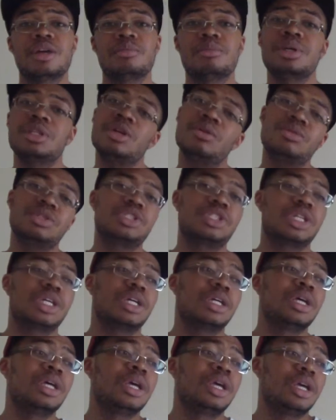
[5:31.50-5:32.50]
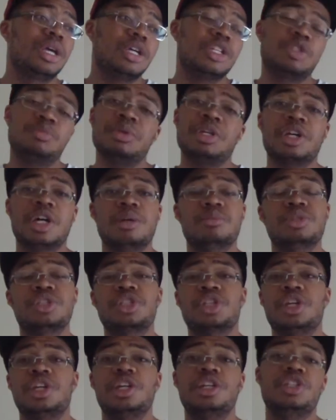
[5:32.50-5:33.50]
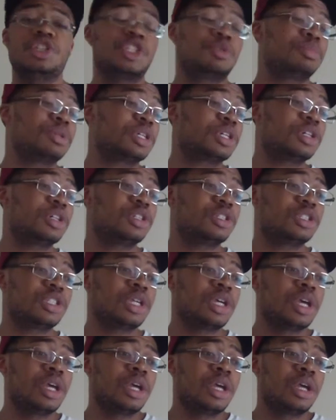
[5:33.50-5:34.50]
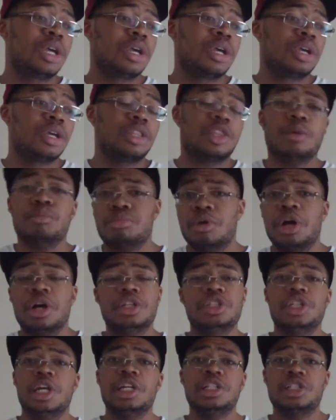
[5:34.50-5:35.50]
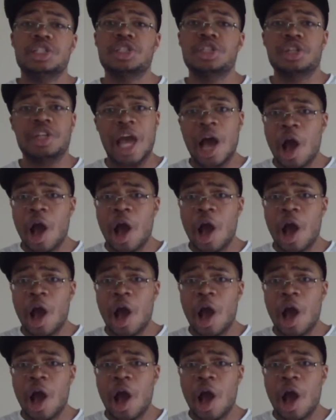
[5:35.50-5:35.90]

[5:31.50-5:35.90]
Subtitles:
but don't say it's become skinny just because LeBron James is skinny.